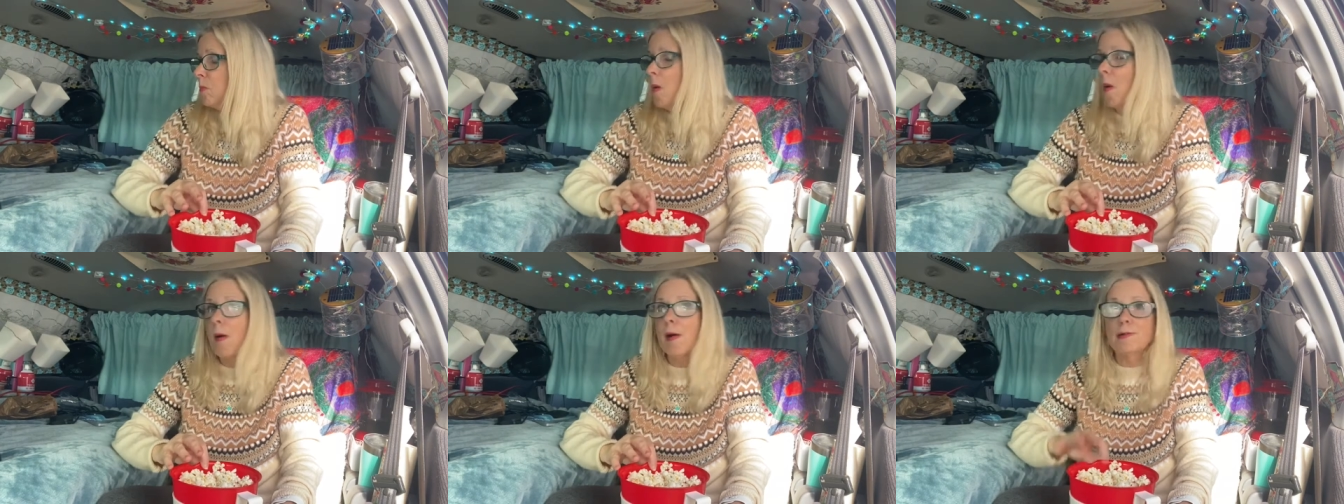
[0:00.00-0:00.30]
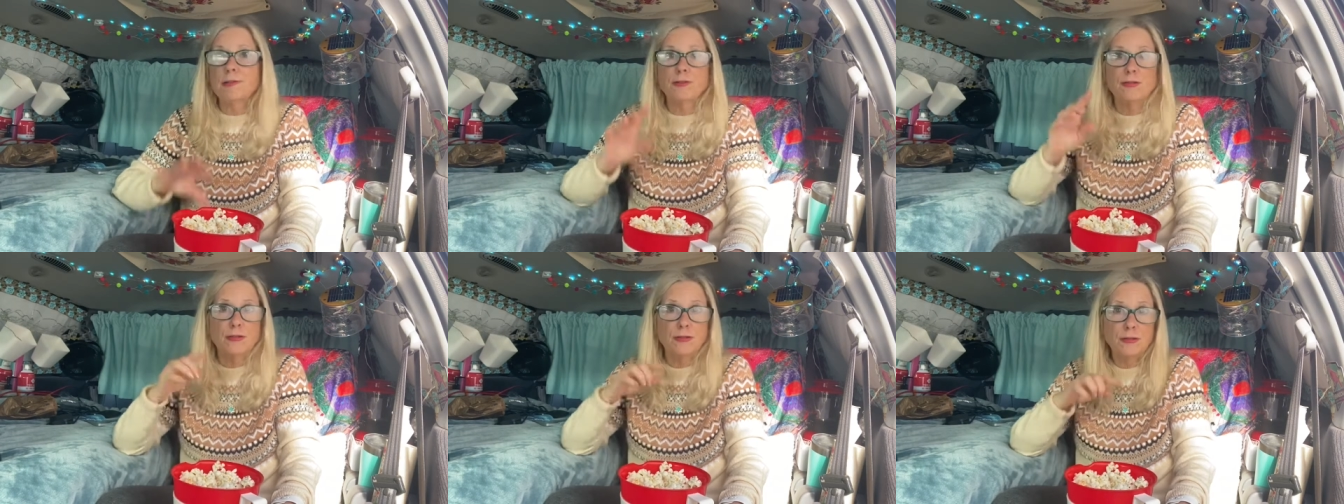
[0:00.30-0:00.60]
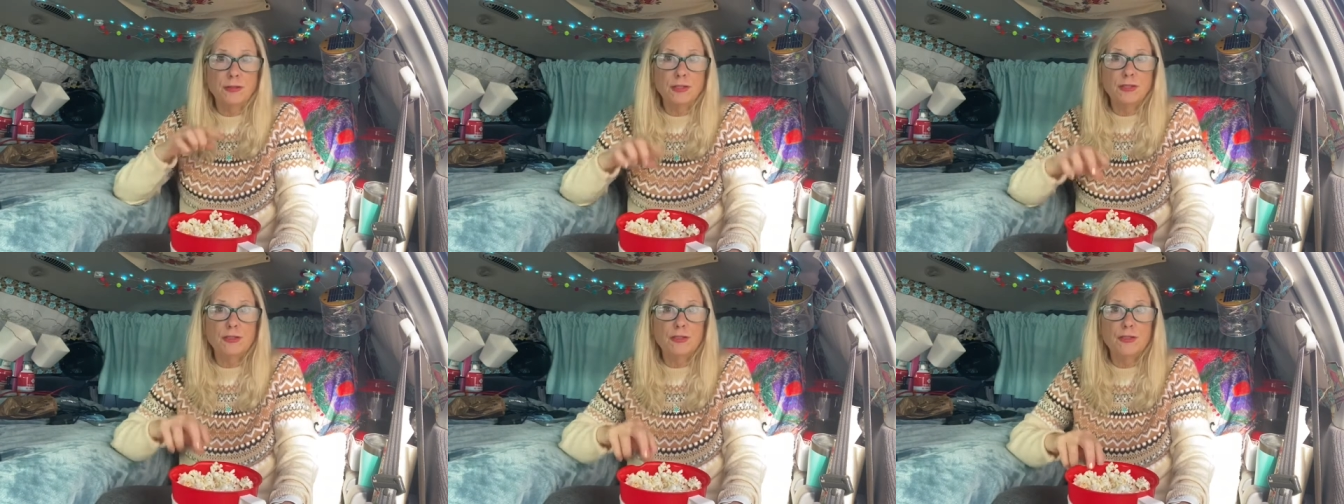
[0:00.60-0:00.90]
I showed
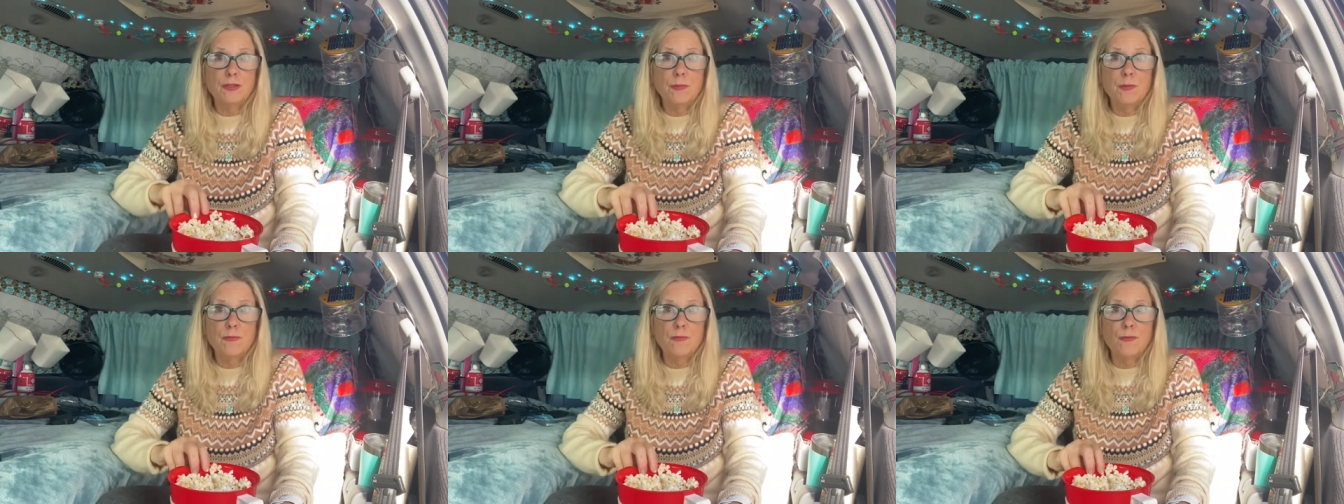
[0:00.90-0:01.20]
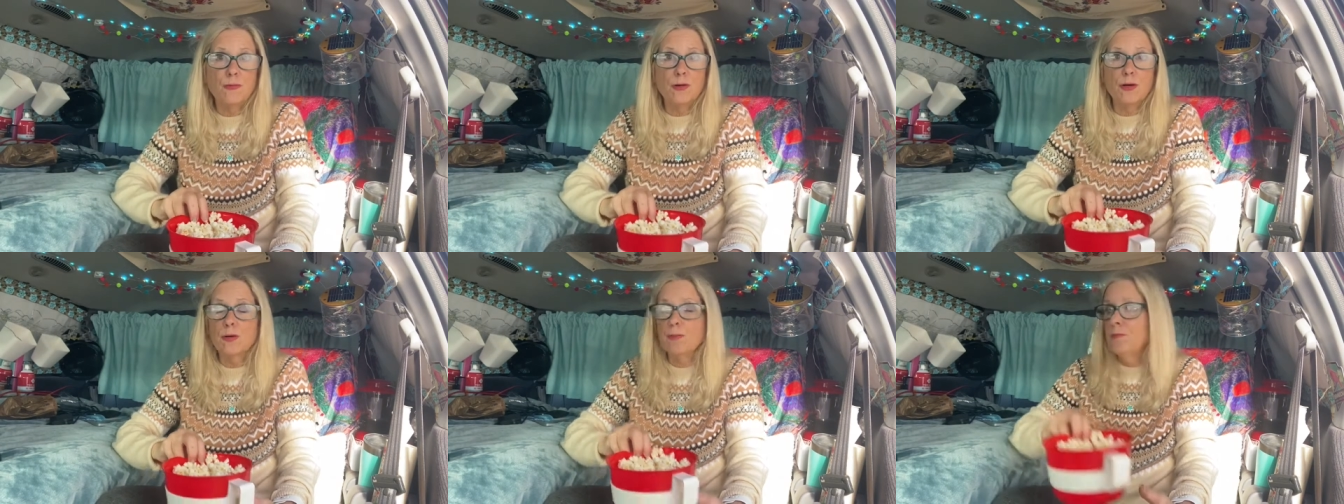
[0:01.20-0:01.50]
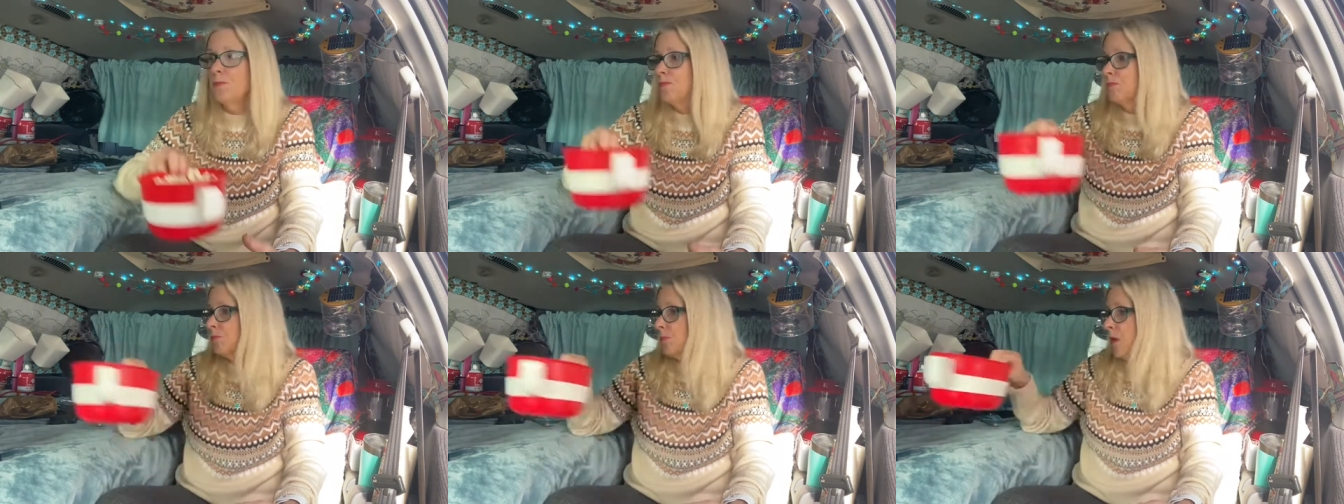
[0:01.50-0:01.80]
this to you before.
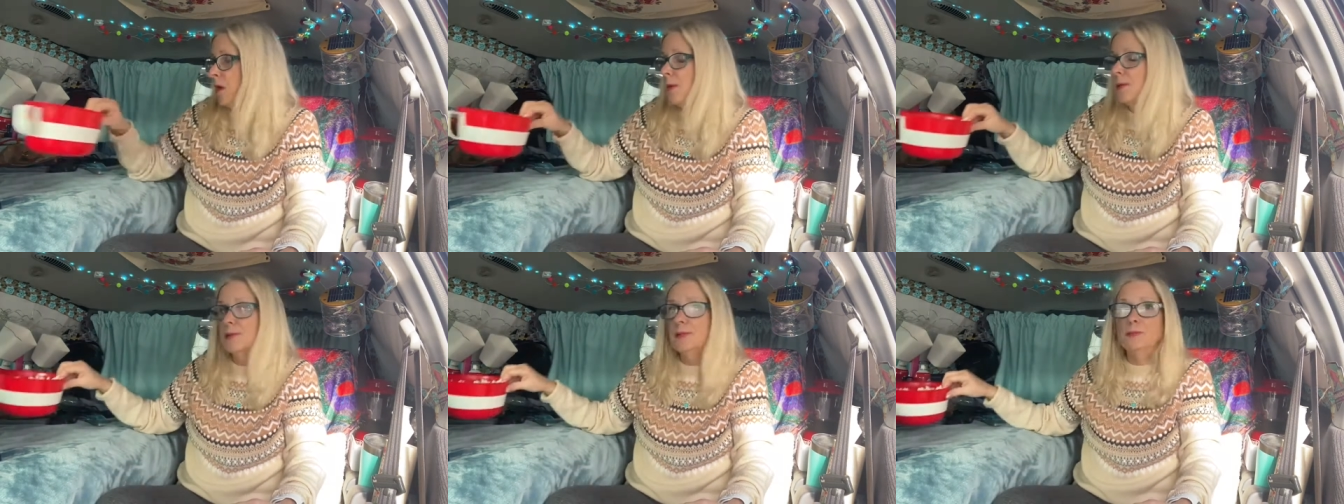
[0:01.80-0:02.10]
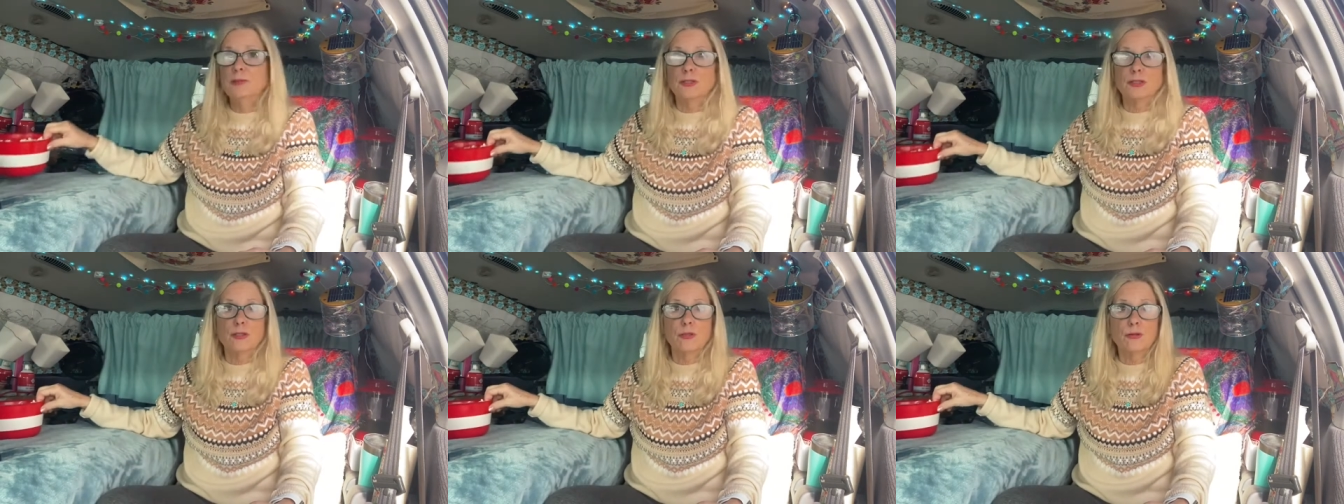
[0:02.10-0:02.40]
It was an